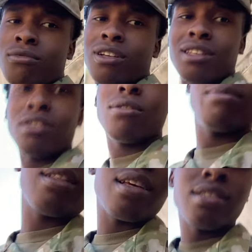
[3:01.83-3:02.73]
a little
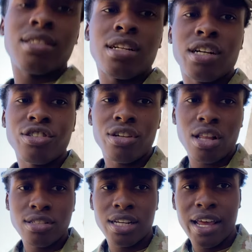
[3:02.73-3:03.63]
bit less than
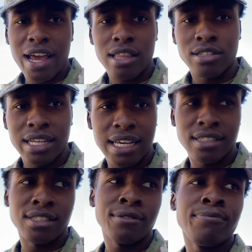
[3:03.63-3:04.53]
$100 a day after
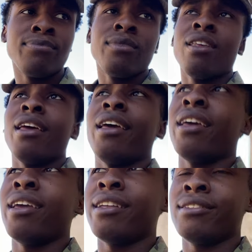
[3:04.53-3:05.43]
taxes.
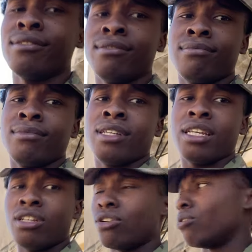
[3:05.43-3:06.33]
And,
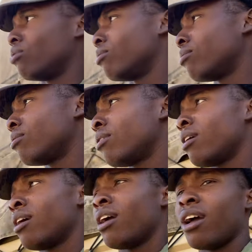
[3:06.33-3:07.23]
you know,
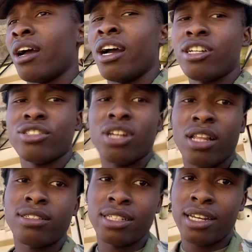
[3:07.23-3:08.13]

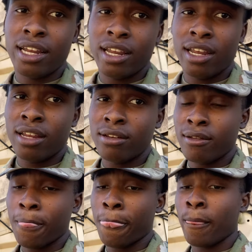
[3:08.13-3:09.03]
$100 a day
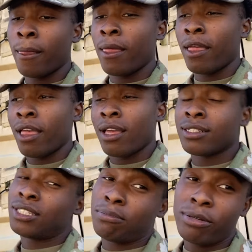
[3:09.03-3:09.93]

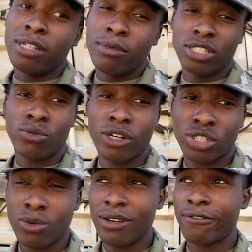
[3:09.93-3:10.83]
to pretty much work
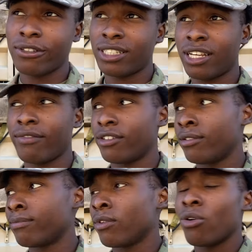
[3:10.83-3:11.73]
24/7
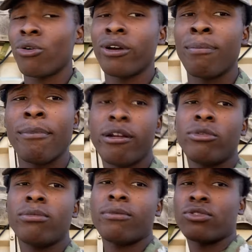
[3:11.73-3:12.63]
or a
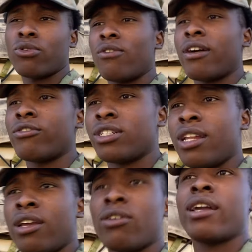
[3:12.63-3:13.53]
minimum of 12 hours a
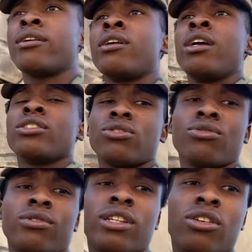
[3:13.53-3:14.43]
day, okay?
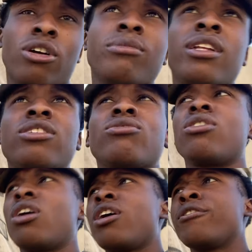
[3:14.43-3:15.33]
So in the Army National
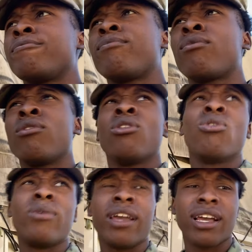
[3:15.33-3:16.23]
Guard,
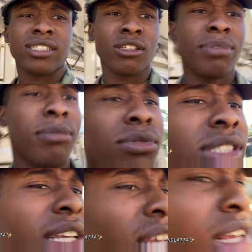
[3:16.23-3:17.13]
we had some people
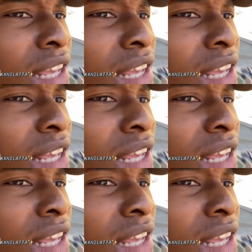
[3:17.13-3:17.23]
stay